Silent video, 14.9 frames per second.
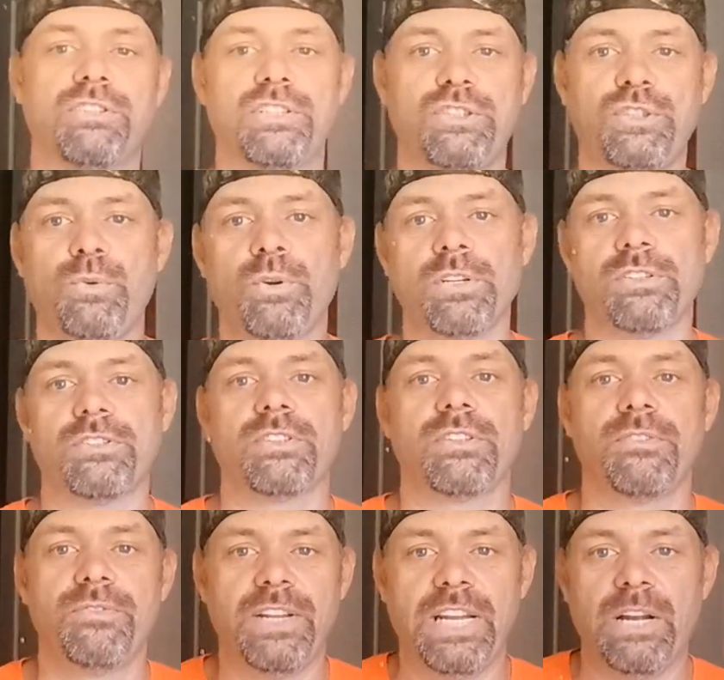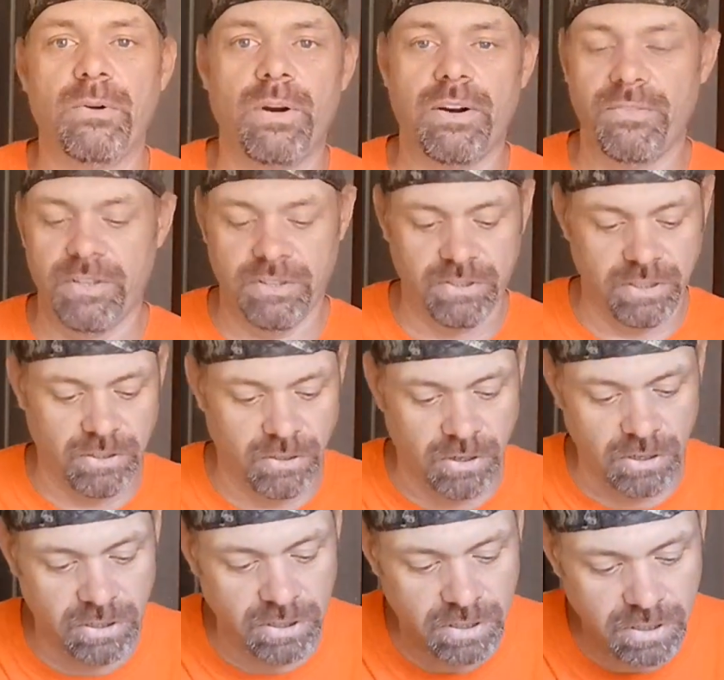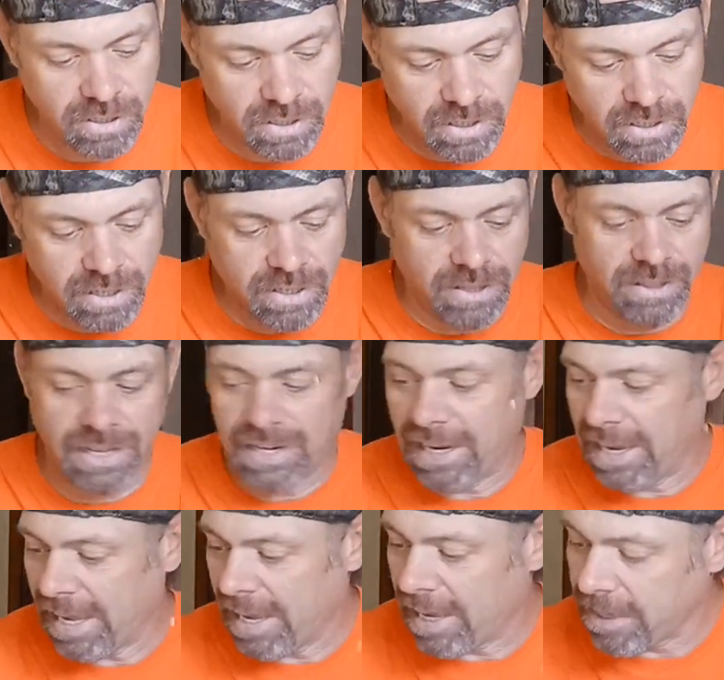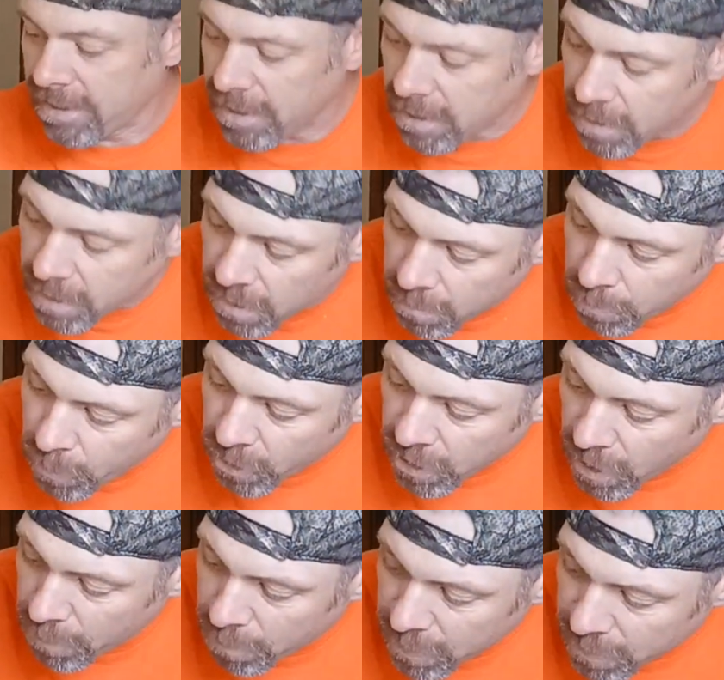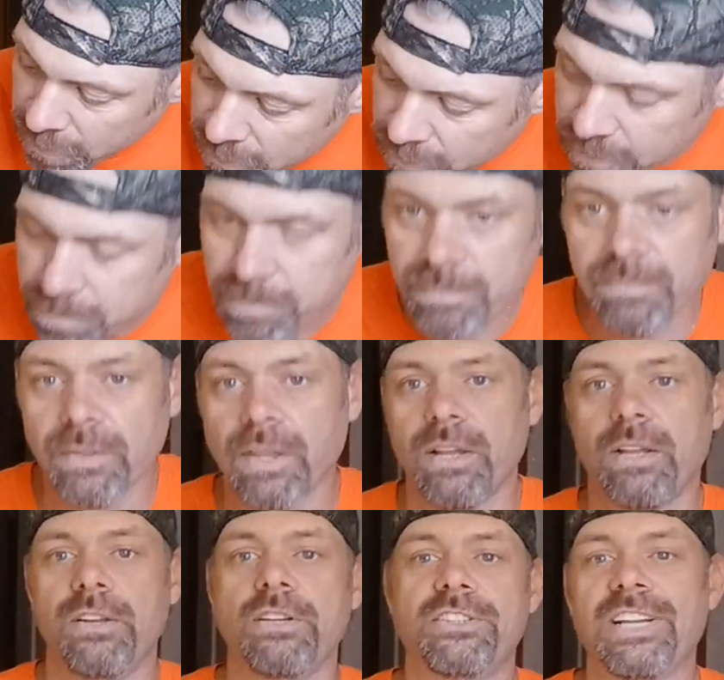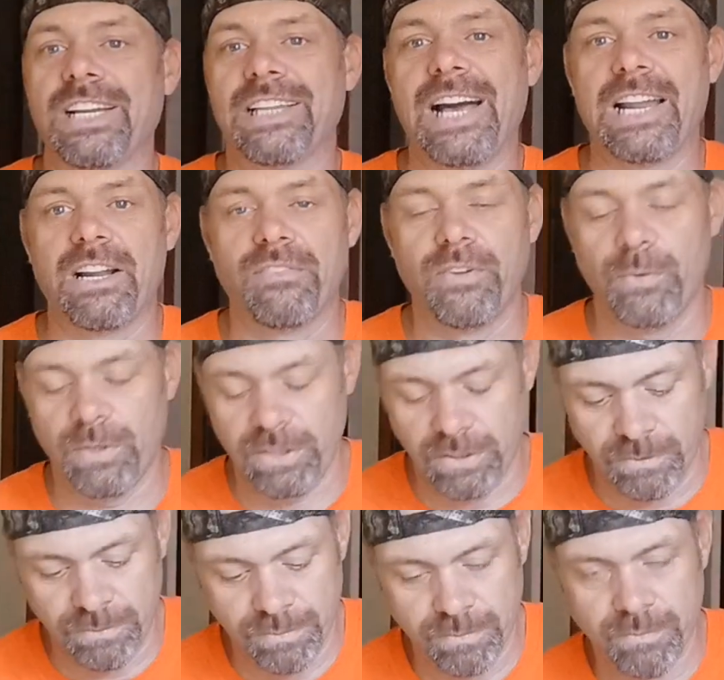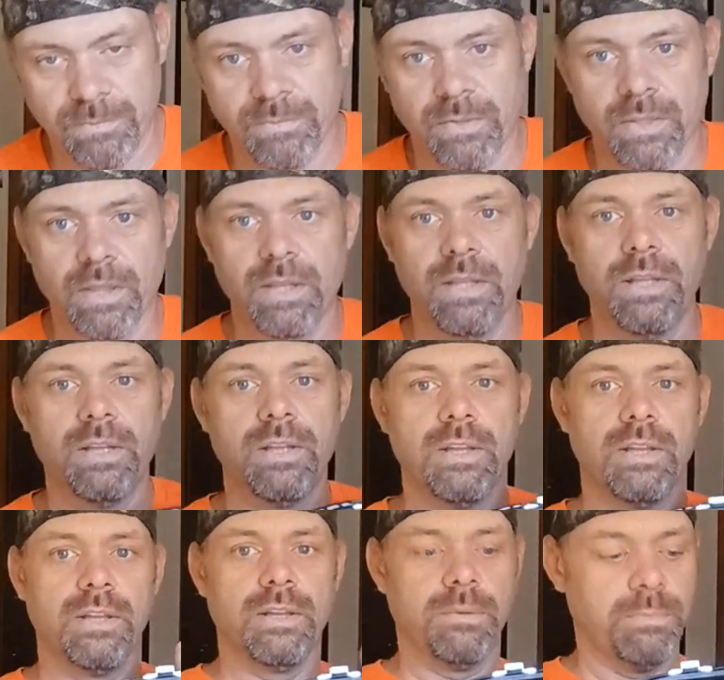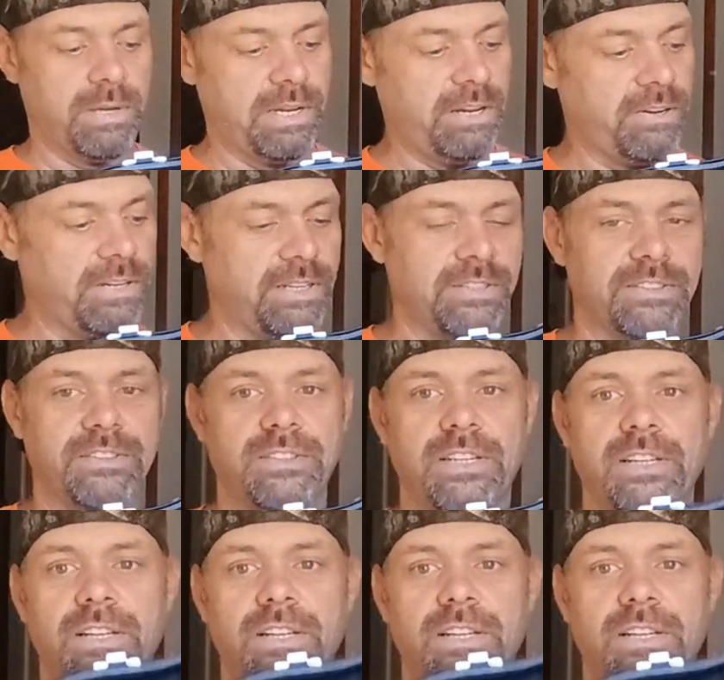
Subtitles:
a shorts video of this guitar that I had put up. You can check that out if you want to. But here it is.